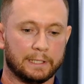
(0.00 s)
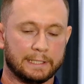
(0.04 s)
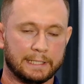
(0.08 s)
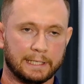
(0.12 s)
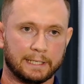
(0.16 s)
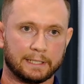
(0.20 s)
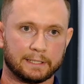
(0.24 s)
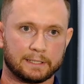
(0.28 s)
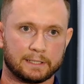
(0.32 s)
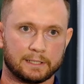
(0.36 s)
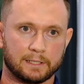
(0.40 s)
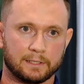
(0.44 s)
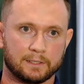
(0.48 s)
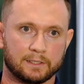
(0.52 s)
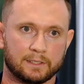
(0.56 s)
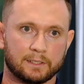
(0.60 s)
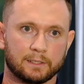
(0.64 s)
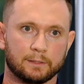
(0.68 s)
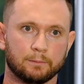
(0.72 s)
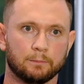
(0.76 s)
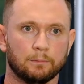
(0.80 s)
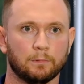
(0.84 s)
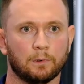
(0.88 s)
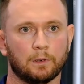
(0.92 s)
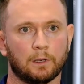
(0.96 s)
the ticket
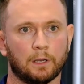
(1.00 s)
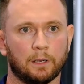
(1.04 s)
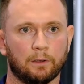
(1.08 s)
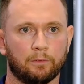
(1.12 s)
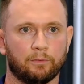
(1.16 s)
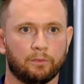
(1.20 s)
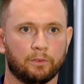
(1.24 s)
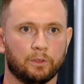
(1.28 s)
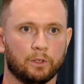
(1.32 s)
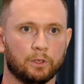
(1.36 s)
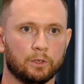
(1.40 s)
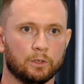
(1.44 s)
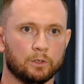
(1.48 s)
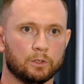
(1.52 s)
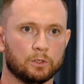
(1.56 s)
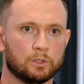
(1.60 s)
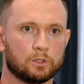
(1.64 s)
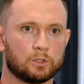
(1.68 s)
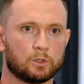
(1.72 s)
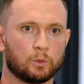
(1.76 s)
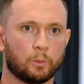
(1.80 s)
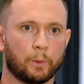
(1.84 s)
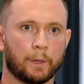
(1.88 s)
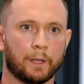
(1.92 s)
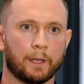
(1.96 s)
system. I've
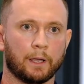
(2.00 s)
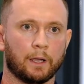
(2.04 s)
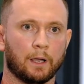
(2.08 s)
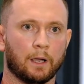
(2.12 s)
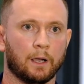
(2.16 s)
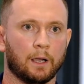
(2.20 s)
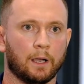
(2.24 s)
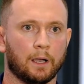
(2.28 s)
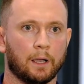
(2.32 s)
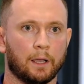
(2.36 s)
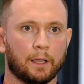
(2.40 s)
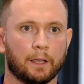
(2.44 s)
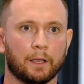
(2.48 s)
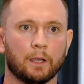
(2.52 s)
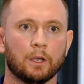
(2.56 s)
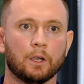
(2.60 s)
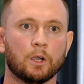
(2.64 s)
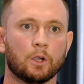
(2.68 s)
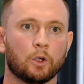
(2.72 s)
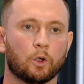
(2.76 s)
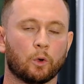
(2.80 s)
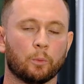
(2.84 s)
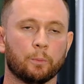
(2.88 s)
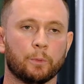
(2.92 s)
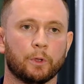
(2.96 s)
used where I
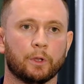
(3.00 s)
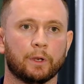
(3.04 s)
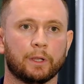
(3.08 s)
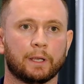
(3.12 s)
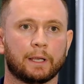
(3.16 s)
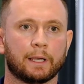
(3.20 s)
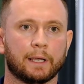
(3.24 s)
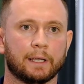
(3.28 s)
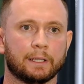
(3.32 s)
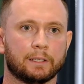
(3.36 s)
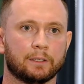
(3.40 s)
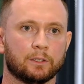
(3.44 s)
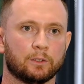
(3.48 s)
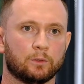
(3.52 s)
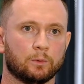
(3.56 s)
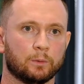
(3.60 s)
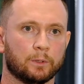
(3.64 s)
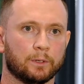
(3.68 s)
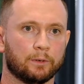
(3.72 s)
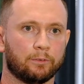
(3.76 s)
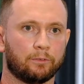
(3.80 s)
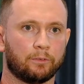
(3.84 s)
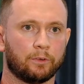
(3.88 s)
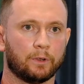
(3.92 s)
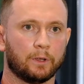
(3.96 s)
communicated
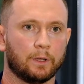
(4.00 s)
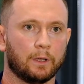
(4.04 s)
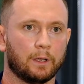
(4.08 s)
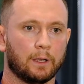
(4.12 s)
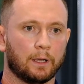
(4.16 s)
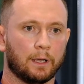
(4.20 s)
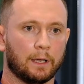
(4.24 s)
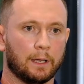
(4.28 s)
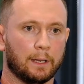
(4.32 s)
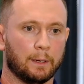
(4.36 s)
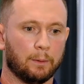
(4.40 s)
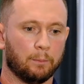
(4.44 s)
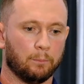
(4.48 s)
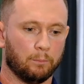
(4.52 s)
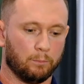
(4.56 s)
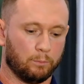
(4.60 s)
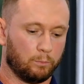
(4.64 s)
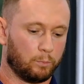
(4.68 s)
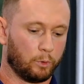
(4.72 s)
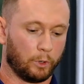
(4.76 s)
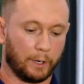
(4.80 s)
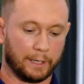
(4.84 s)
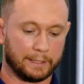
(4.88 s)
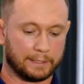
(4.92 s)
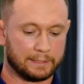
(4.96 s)
with
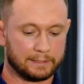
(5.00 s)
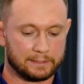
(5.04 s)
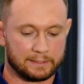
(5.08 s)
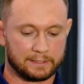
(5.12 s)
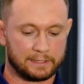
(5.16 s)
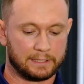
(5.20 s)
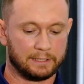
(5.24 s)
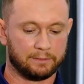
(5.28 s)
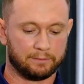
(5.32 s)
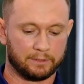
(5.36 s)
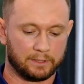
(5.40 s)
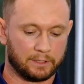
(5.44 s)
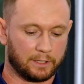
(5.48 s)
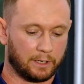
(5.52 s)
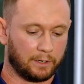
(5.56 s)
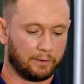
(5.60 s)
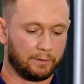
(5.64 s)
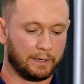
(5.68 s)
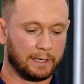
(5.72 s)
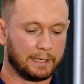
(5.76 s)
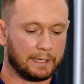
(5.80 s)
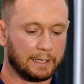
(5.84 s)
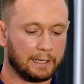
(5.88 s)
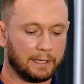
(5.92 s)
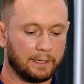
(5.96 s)
Bright and Stephen
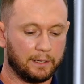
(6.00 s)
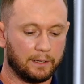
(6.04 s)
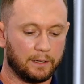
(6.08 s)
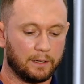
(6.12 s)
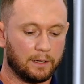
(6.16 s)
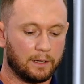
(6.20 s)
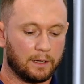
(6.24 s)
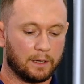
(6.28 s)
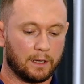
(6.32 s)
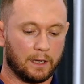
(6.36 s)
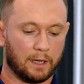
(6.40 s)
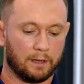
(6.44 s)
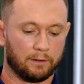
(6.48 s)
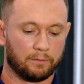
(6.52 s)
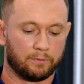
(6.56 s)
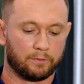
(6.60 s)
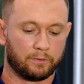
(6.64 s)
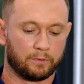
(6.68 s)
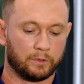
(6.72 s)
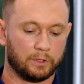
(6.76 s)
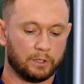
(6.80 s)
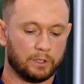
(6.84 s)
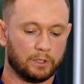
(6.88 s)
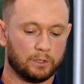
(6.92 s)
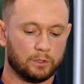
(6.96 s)
directly.
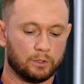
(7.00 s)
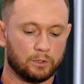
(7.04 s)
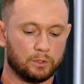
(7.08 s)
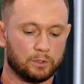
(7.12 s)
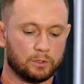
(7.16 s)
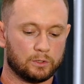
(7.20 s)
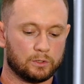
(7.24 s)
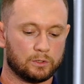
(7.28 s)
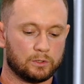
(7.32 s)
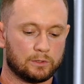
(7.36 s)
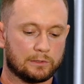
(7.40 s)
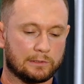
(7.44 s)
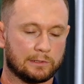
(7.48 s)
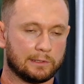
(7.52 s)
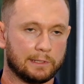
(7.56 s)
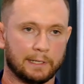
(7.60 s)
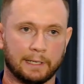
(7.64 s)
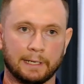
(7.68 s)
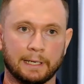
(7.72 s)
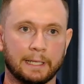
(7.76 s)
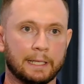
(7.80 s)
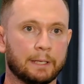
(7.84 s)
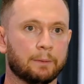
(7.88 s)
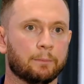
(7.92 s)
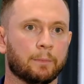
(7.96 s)
I've used
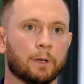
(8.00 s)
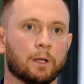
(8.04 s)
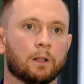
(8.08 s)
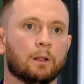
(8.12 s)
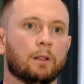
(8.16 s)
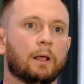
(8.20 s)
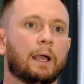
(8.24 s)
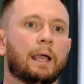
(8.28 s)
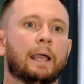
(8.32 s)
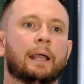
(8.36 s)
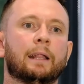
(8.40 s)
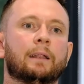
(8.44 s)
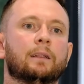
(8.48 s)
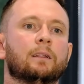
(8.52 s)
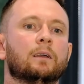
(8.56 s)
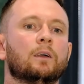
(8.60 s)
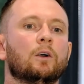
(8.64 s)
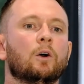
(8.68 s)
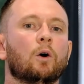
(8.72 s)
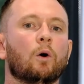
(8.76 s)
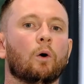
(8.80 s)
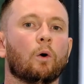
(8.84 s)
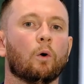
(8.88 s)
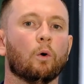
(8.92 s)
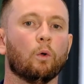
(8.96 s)
an email, and
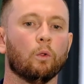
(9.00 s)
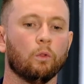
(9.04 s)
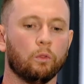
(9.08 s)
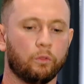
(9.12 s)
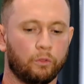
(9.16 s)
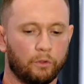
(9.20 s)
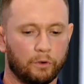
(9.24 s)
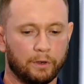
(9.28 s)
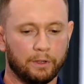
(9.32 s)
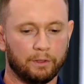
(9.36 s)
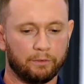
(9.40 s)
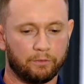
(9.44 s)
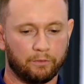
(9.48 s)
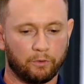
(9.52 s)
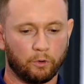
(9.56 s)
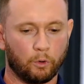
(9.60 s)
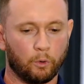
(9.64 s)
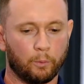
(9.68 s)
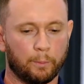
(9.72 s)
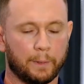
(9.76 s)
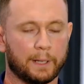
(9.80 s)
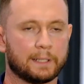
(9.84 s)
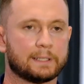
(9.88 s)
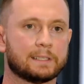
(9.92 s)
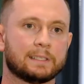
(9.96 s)
all three
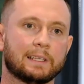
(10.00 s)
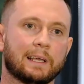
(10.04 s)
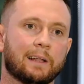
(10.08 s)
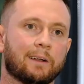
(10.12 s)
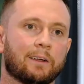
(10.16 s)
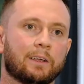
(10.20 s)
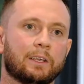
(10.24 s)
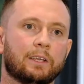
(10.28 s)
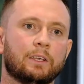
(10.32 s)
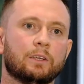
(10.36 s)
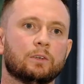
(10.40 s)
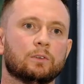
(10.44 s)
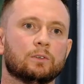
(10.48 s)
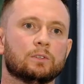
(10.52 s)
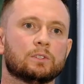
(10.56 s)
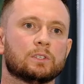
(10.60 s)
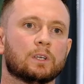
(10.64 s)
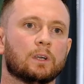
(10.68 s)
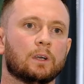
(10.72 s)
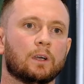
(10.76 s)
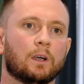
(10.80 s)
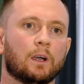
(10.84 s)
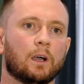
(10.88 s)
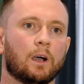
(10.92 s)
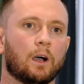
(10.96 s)
formats that I
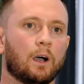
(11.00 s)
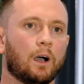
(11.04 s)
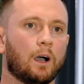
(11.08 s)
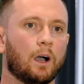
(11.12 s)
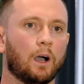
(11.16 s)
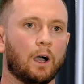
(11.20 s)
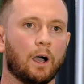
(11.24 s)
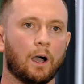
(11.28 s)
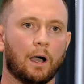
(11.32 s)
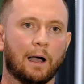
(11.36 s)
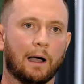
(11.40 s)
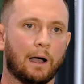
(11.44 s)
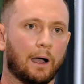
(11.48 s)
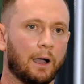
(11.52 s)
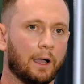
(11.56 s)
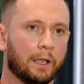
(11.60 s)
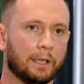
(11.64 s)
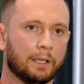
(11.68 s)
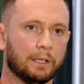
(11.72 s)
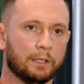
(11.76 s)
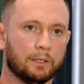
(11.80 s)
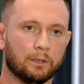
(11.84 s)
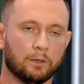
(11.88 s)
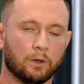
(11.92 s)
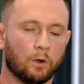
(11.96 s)
use,
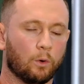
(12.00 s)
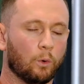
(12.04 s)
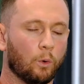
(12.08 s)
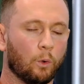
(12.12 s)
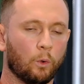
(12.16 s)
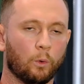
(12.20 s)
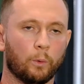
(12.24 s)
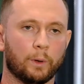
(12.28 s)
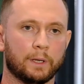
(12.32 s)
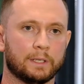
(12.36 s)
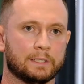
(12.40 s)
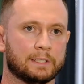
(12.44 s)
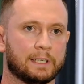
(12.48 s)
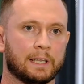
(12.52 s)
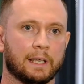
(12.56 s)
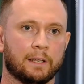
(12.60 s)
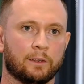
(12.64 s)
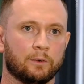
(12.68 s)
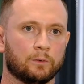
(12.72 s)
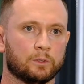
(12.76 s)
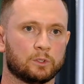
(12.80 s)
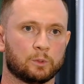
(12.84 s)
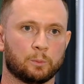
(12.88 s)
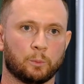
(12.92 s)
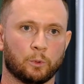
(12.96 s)
I always
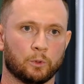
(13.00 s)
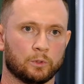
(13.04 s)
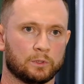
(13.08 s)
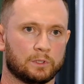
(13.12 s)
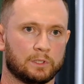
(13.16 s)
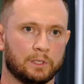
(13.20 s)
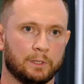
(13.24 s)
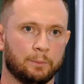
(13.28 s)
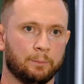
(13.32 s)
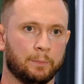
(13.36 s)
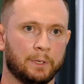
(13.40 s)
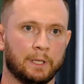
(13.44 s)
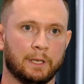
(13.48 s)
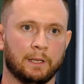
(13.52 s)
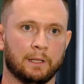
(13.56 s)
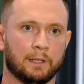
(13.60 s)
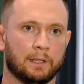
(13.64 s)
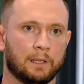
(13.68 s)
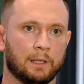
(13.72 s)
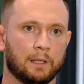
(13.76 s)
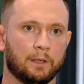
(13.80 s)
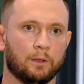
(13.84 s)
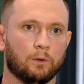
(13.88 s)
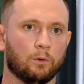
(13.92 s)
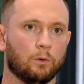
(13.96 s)
get a response
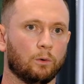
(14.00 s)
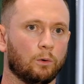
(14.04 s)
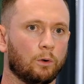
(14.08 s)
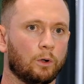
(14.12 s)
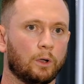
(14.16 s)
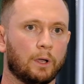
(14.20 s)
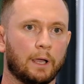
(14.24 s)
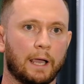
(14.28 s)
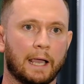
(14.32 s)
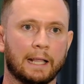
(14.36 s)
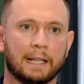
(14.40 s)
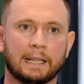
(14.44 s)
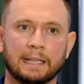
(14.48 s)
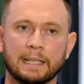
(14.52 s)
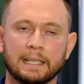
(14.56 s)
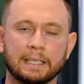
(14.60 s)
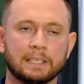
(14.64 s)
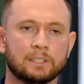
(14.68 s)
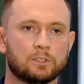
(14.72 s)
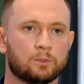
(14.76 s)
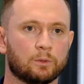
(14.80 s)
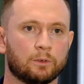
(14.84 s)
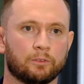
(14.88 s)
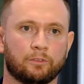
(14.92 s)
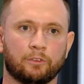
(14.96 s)
immediately, at
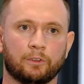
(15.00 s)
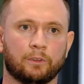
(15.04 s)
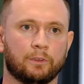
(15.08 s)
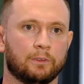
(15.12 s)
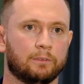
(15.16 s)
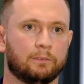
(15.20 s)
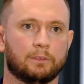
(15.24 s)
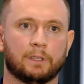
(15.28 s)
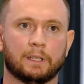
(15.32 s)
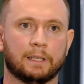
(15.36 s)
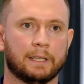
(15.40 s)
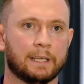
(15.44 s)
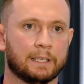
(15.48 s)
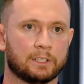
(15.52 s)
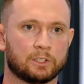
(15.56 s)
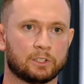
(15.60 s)
least within the